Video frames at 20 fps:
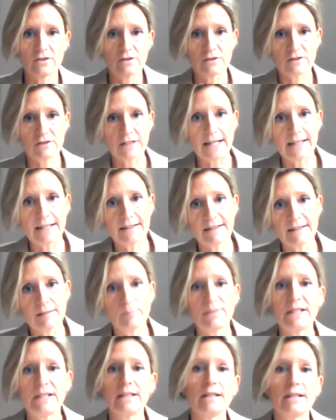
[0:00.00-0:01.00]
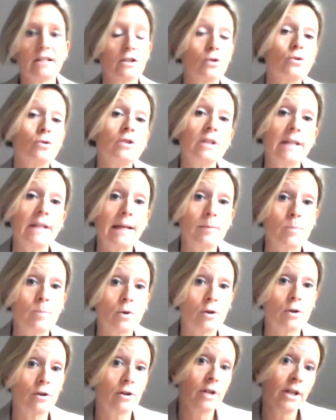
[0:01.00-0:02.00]
and society being a good
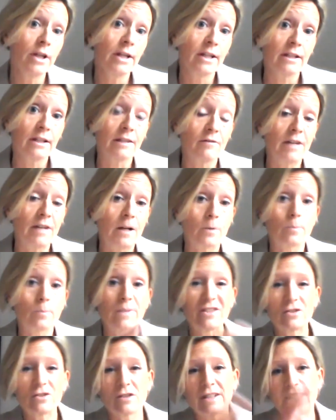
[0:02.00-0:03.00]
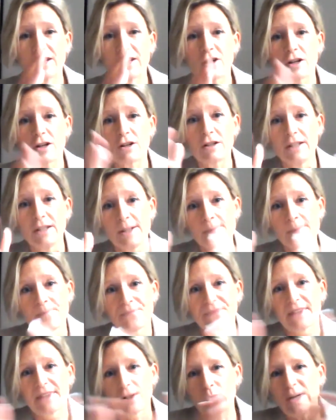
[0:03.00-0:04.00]
neighbor development. So there are
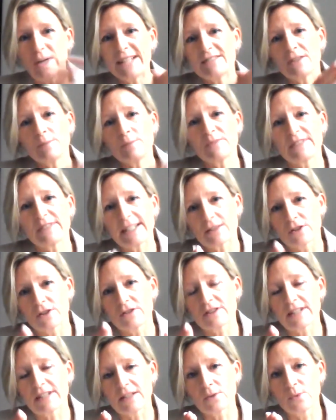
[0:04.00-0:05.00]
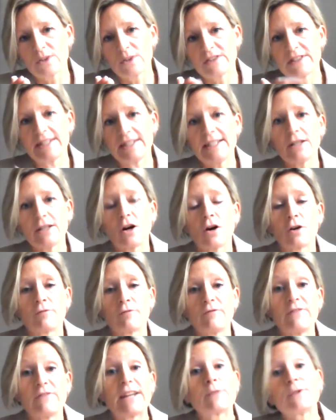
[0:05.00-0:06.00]
quite some sectors that we see
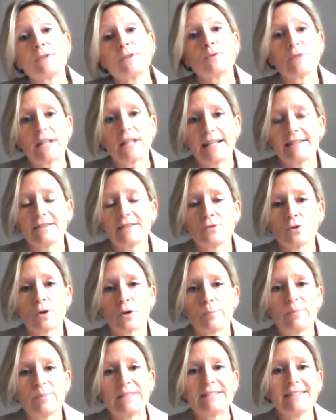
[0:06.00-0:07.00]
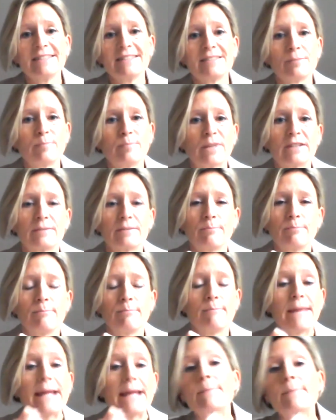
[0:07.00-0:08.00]
are very related to our business, but
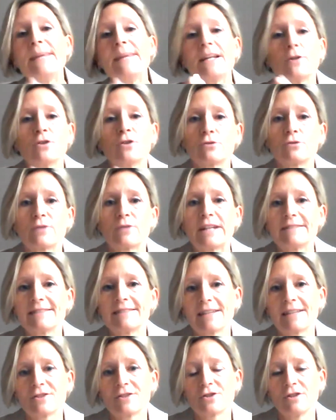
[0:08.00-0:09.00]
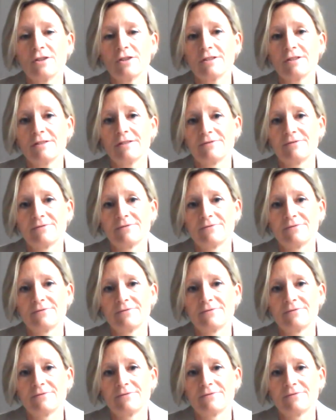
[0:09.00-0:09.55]
maybe not transactional.